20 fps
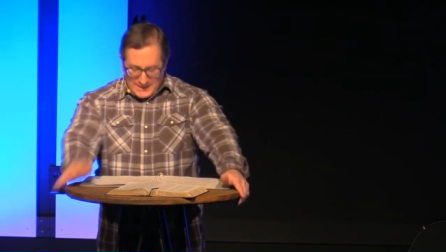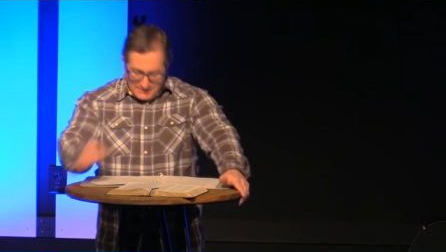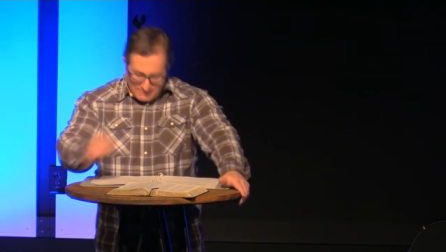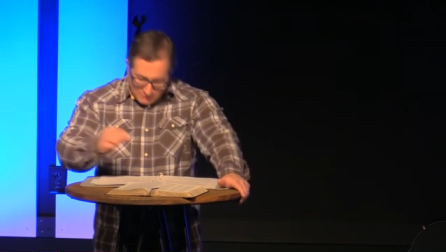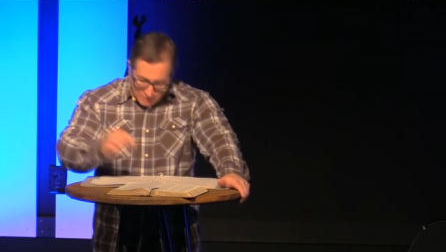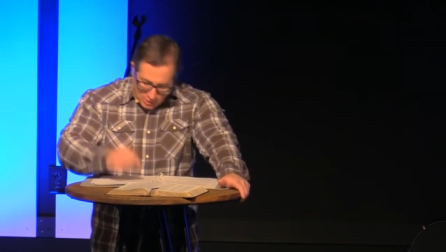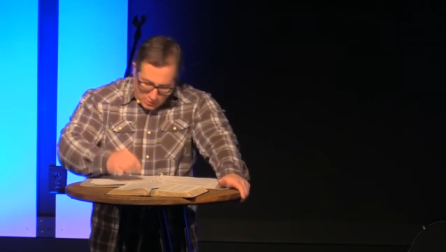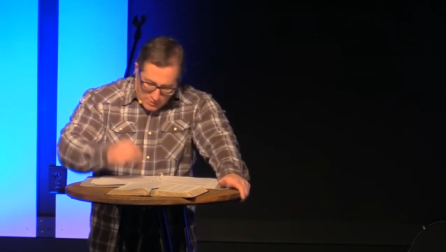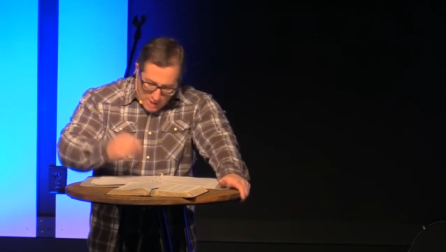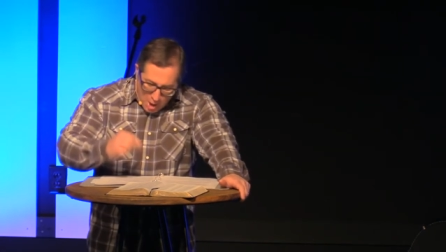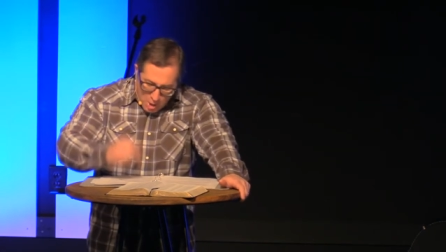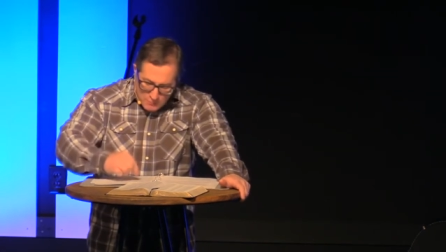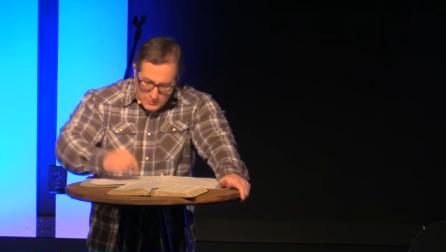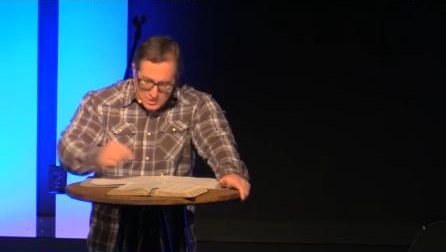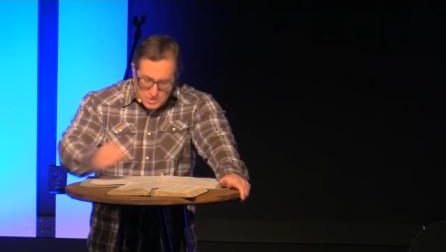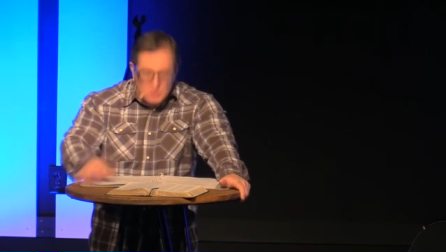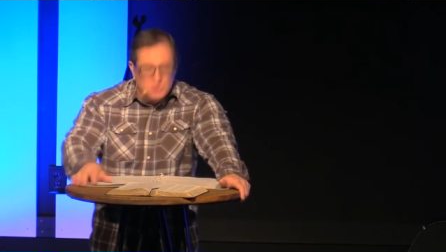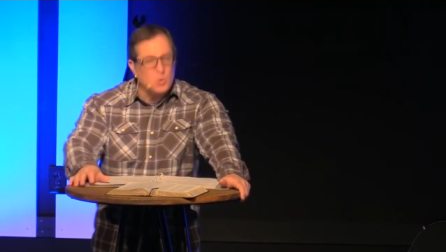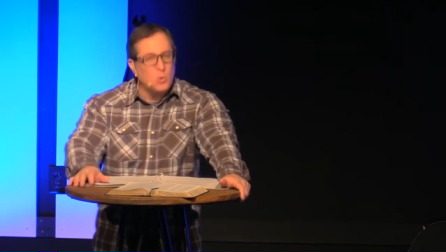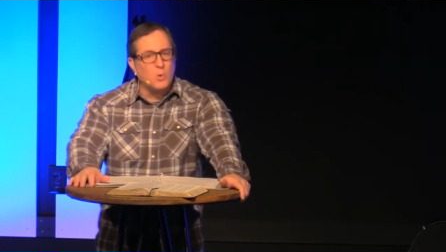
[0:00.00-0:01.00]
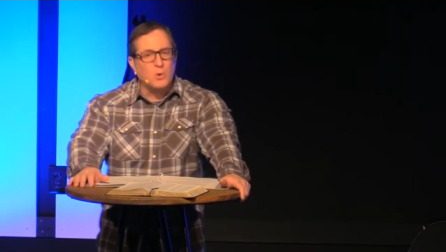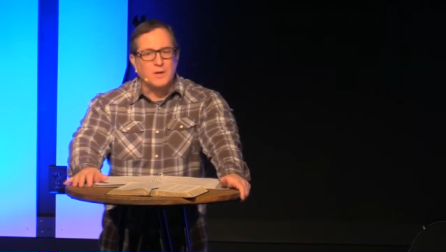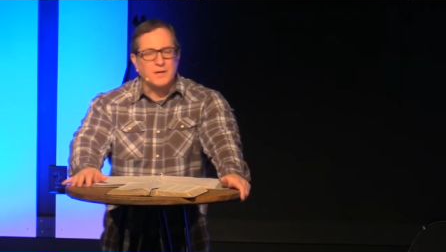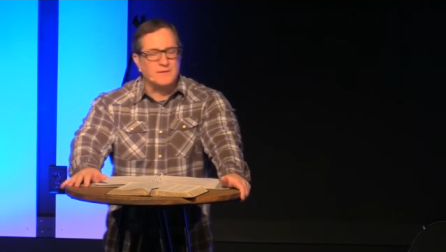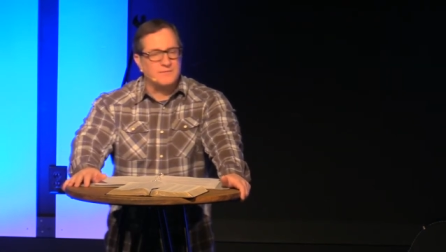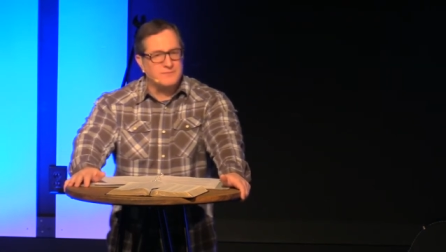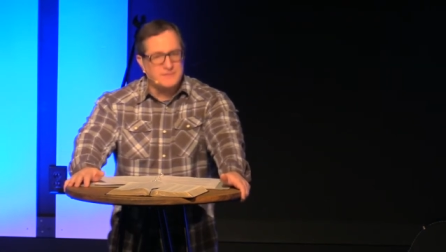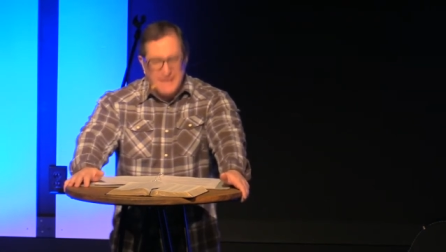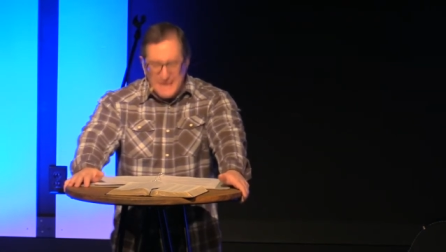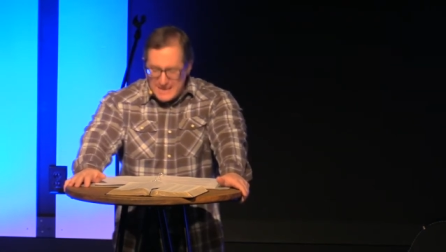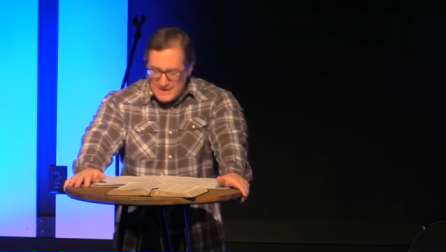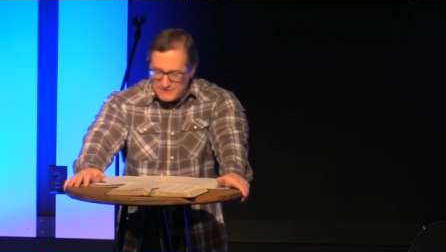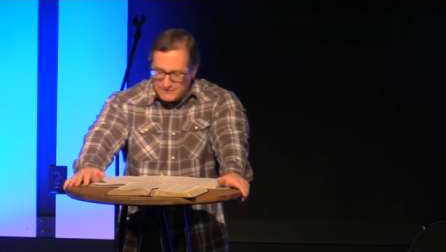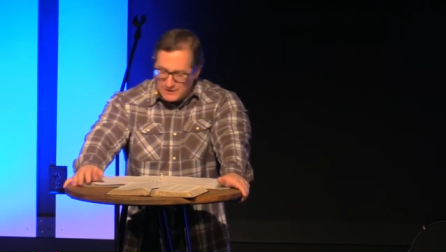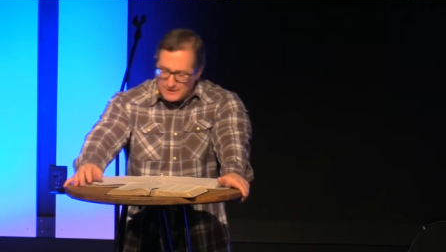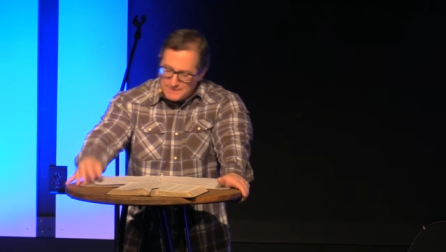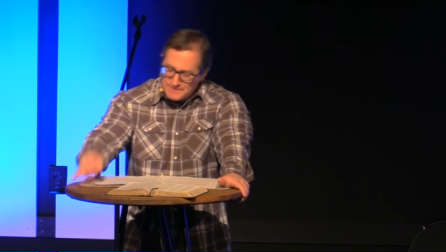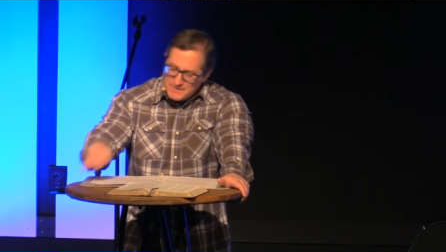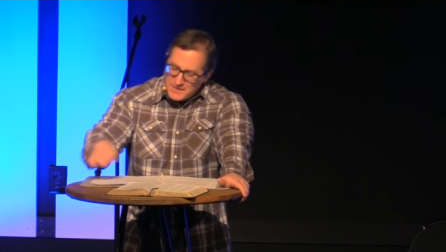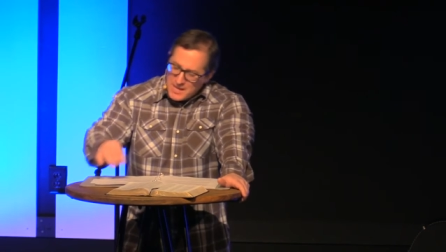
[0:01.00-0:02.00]
And if you know the story of
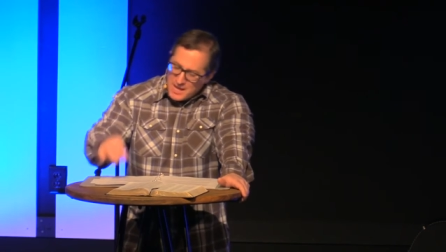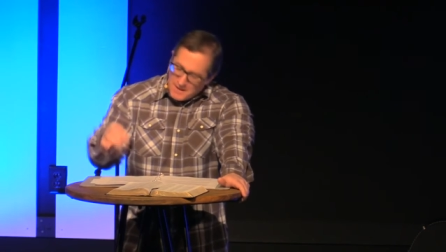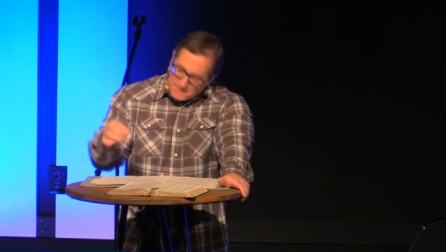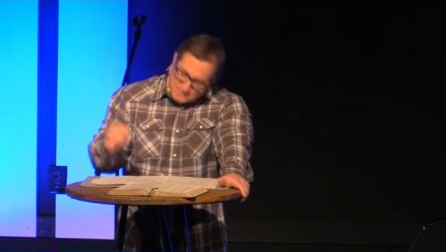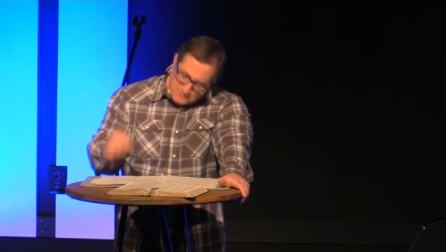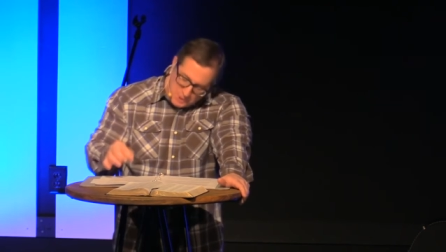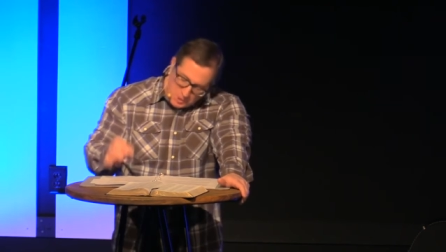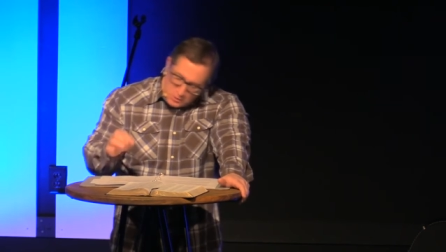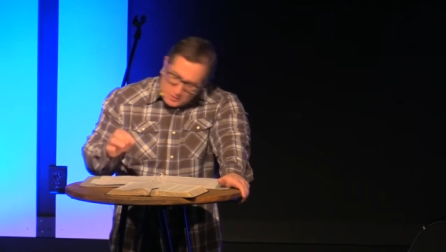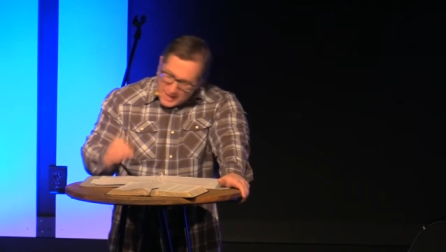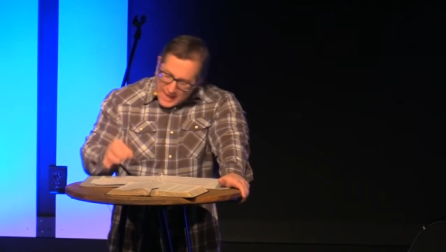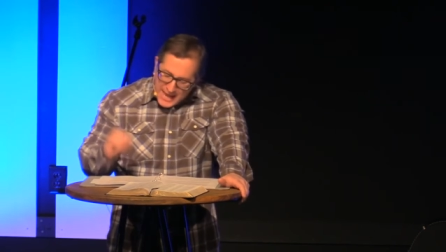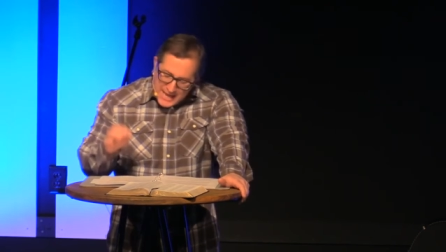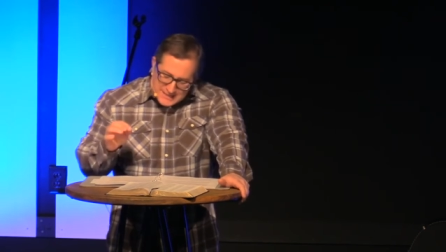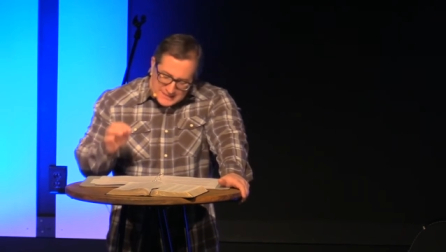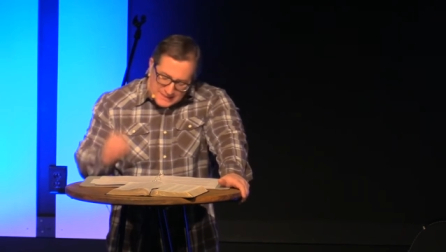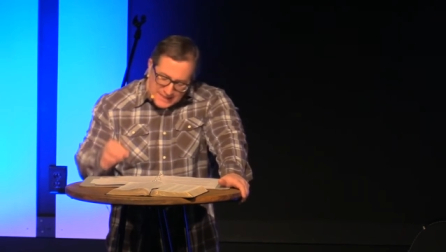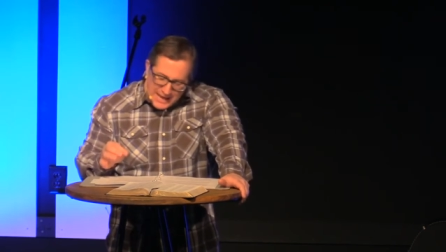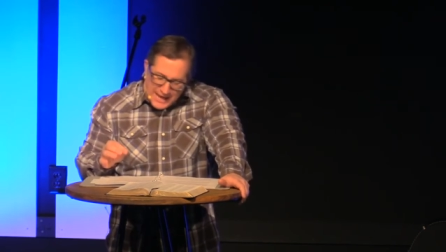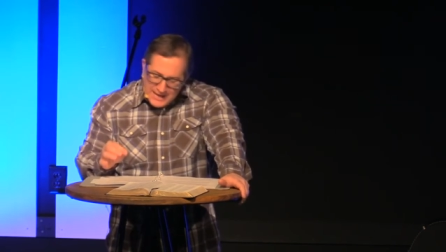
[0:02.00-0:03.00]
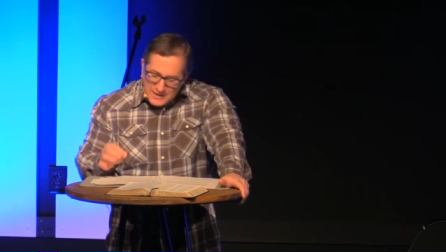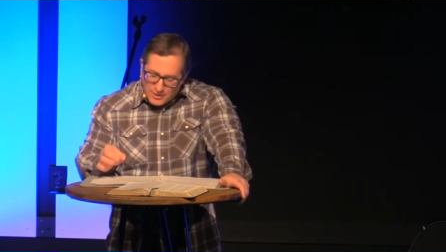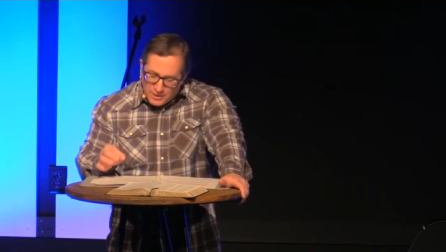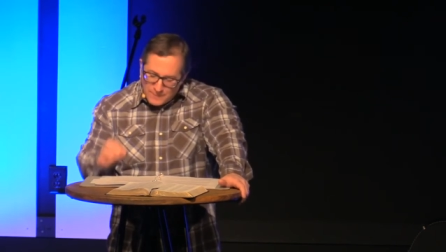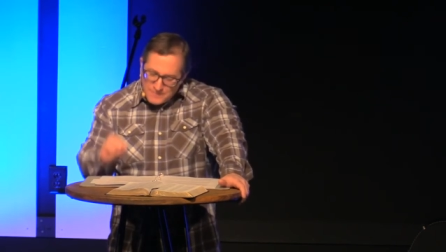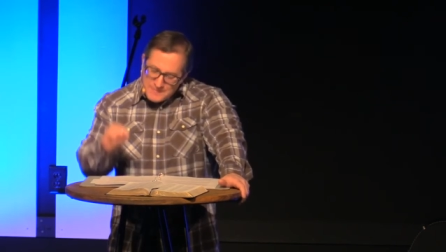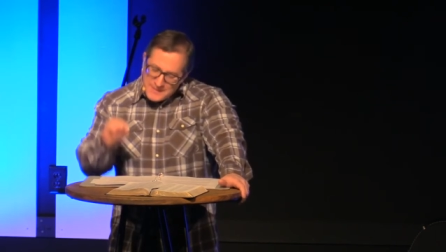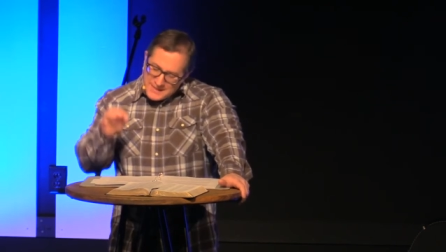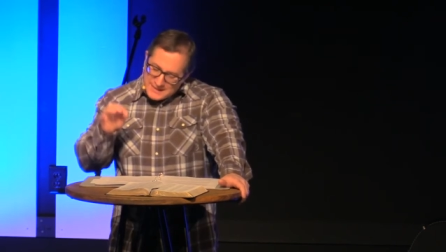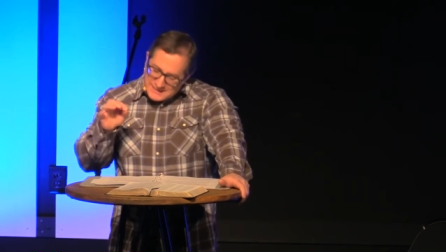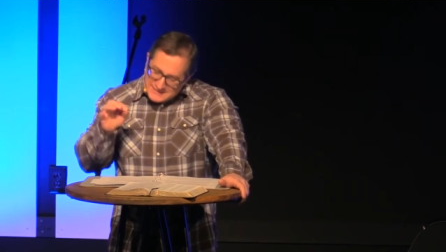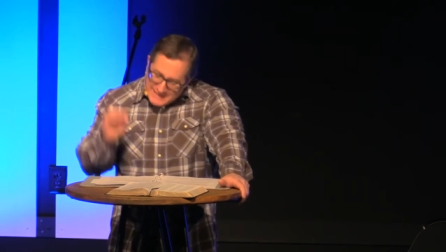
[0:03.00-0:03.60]
David, a few days later,